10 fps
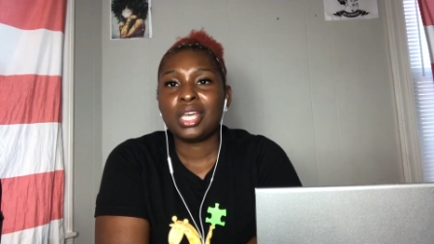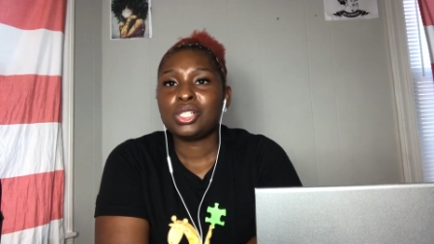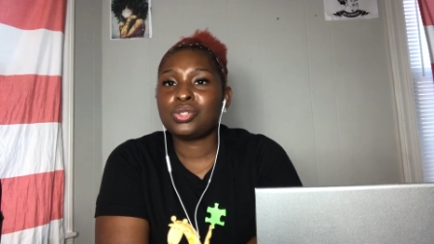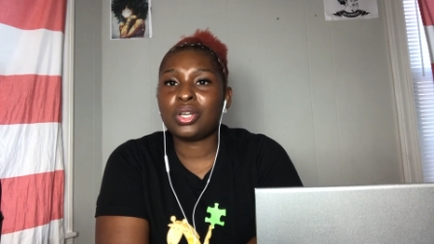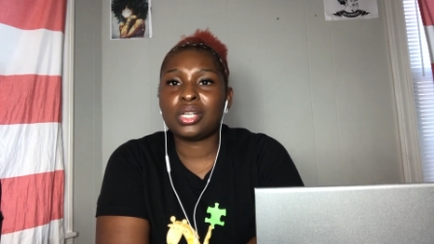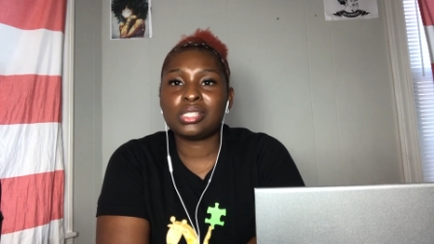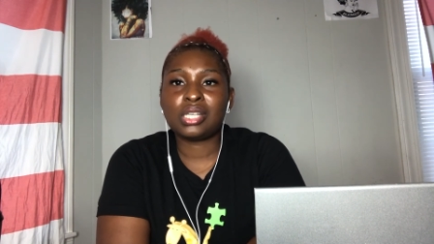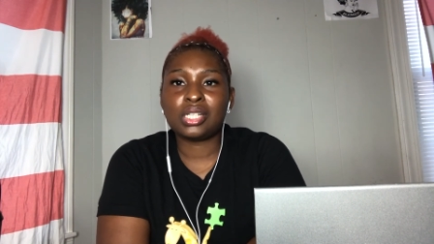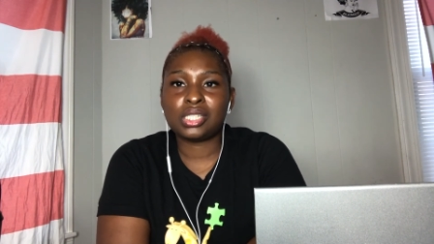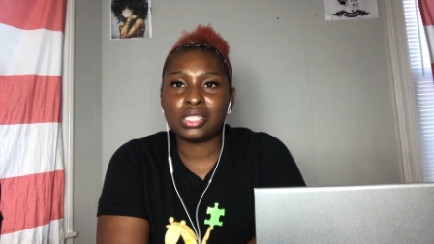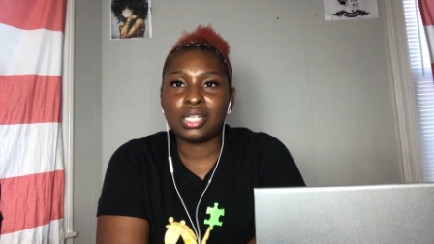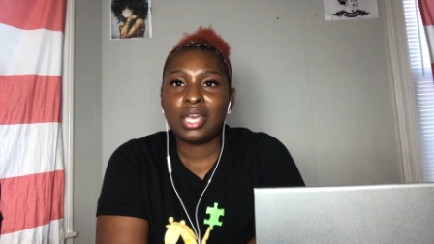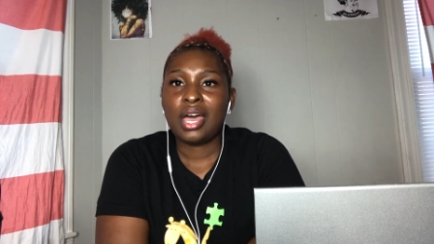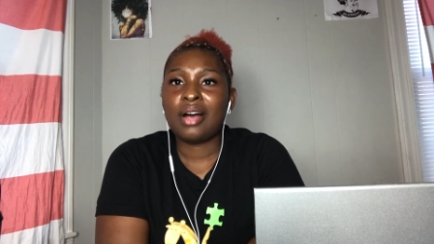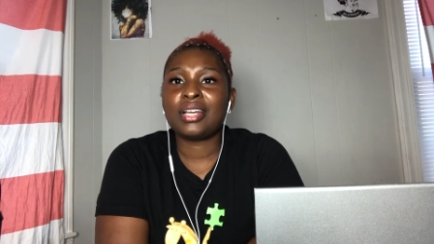Join the discussion.
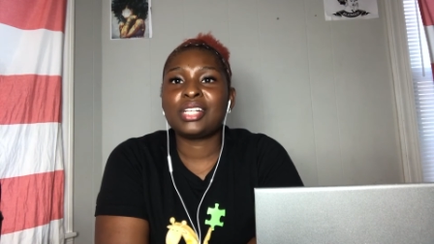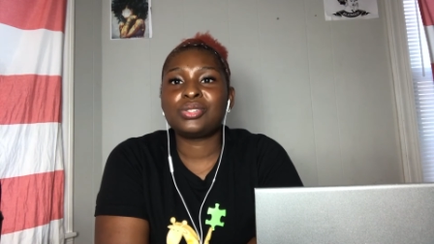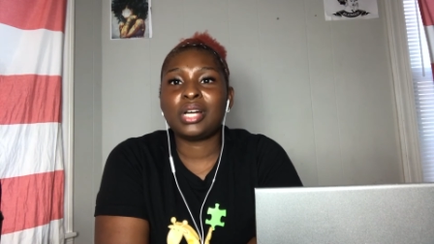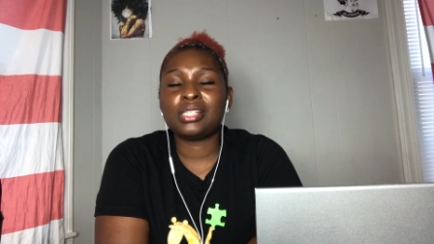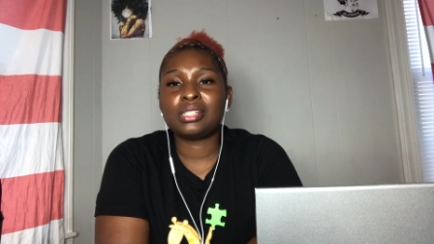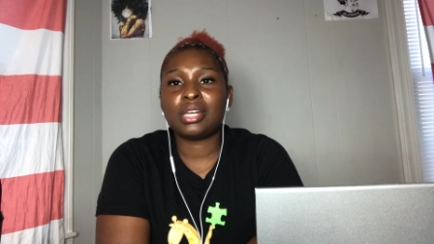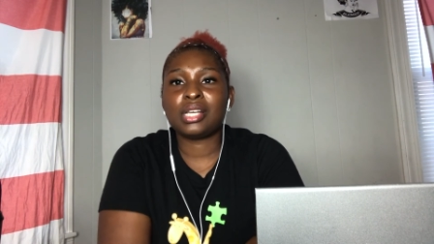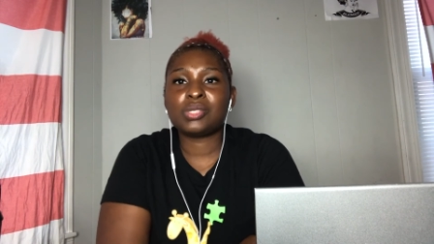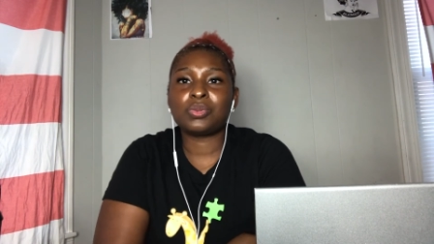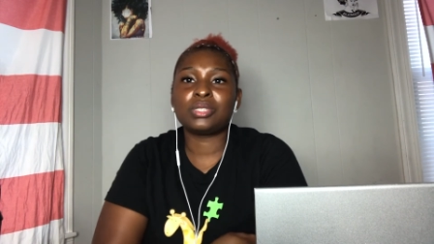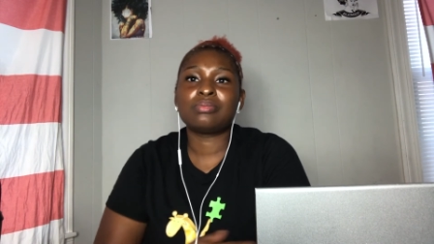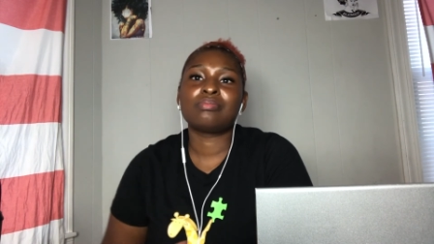I'll catch you guys in the next one.